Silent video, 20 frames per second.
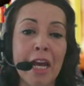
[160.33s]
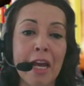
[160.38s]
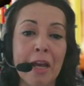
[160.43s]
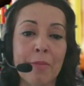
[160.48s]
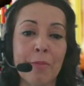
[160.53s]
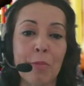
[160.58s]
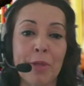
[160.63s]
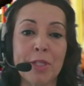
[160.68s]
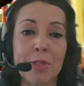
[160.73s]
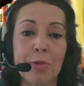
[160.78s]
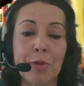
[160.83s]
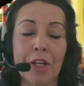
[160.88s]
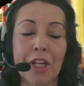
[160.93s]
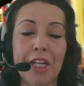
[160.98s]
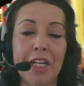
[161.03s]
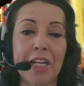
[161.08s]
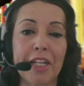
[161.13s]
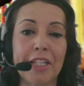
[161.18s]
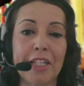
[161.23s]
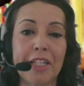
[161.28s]
which we're going
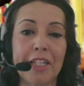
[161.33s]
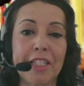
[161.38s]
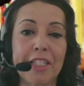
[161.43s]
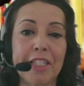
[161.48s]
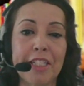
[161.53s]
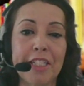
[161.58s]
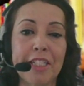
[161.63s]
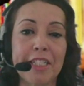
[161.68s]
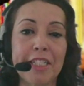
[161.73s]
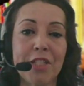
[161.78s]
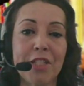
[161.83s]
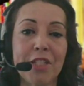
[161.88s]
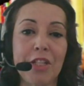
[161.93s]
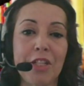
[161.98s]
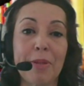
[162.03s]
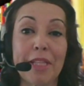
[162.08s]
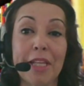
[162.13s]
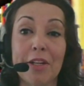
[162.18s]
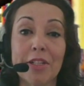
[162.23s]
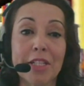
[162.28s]
to dig
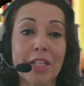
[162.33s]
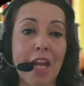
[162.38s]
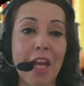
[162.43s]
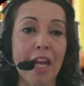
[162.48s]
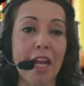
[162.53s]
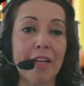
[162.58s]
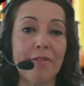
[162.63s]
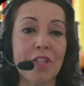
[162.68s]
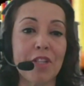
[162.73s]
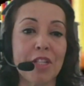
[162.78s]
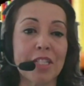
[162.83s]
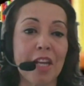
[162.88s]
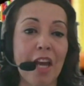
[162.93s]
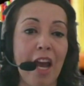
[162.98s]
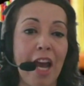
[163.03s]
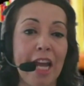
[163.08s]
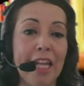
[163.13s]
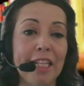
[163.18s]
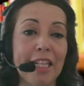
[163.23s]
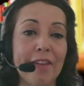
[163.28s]
into, but there's kind of
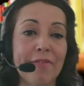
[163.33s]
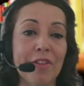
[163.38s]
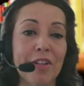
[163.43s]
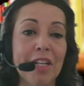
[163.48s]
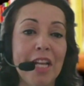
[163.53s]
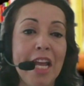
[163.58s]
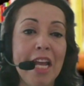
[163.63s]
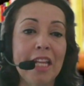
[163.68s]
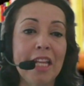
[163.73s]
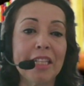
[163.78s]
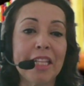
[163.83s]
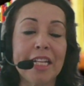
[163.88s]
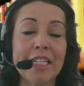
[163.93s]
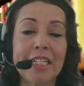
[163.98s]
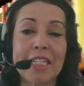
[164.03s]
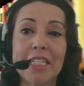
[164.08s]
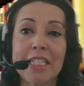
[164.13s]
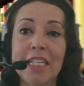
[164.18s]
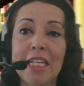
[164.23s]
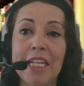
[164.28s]
just a high level.
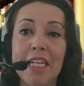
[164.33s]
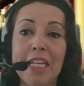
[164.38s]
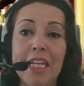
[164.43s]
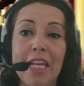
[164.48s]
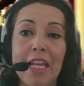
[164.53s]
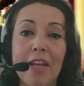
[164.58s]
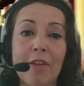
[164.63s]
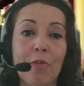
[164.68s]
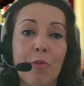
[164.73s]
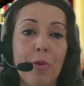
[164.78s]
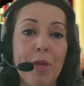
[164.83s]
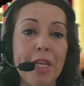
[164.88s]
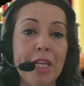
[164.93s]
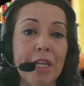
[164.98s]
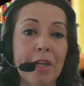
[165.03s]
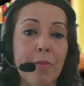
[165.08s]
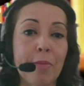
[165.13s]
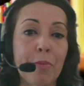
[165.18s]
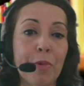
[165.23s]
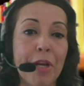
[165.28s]
Let's see if we
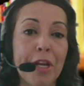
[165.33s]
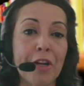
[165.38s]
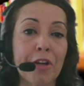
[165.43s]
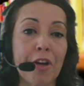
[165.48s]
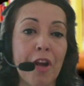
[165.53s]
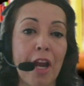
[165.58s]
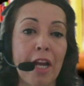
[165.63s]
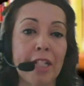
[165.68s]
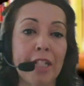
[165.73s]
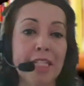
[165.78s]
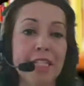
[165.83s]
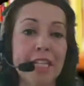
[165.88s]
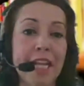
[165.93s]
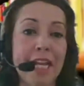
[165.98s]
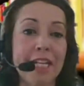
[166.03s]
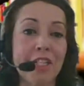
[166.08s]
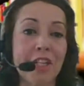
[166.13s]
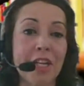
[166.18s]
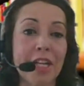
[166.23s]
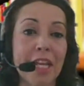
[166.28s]
can bring her on
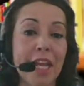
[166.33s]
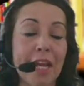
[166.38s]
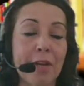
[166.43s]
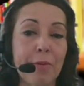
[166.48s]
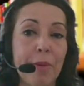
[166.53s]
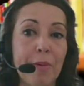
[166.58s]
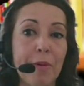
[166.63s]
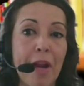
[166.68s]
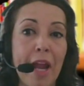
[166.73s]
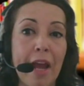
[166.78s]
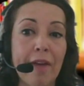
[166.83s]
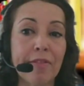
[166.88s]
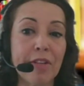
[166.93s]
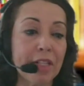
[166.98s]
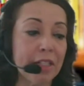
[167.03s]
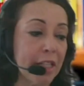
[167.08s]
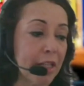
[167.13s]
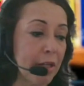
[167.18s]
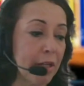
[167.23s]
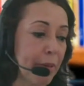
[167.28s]
stage. And again, we were having a
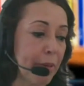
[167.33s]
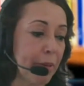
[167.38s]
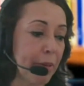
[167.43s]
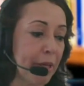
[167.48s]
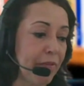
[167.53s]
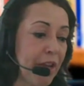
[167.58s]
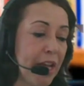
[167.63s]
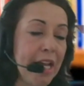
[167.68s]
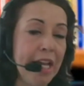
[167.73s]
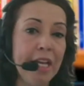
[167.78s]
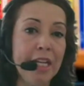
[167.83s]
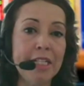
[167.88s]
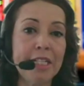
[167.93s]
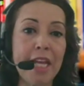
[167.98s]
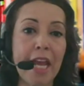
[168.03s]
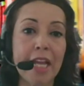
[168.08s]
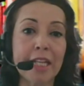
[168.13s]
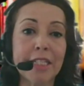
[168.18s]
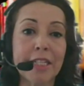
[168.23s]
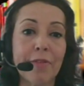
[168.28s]
little bit of
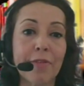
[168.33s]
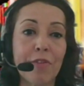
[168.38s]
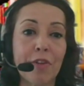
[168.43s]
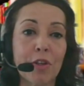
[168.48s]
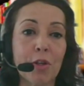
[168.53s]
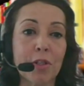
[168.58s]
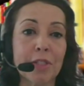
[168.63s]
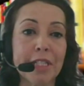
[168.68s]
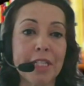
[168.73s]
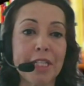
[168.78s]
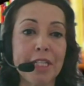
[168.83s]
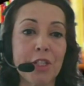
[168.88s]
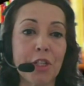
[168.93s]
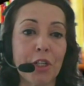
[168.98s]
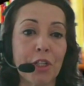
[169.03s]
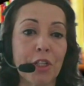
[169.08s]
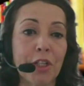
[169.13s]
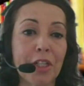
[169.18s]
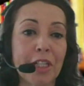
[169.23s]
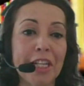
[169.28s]
tech difficulties
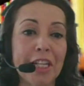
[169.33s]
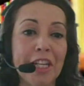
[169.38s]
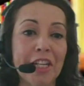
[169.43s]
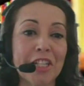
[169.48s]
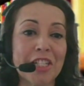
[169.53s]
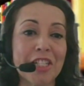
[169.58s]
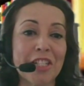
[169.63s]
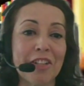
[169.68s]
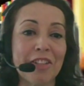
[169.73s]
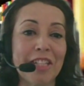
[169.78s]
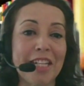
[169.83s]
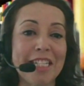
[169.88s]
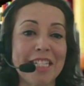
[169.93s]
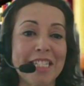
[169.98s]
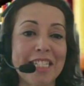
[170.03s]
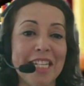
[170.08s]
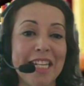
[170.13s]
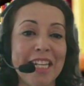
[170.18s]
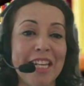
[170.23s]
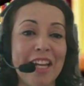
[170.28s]
earlier. So let's
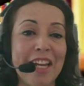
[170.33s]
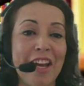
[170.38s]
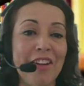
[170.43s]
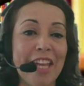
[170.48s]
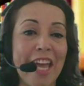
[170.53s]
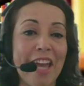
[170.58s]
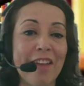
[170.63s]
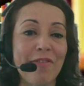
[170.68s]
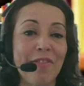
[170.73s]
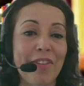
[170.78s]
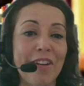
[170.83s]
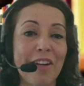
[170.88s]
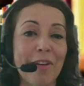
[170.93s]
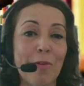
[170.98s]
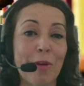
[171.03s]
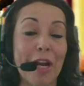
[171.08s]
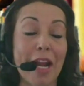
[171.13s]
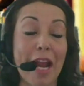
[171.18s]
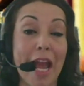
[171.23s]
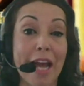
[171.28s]
see. Okay, Vera, we're
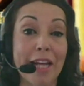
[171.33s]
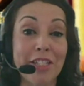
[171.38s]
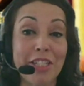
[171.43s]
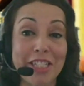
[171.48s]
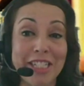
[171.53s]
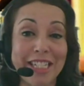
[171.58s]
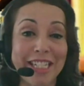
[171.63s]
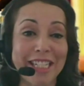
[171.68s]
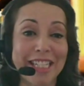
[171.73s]
going to add you to the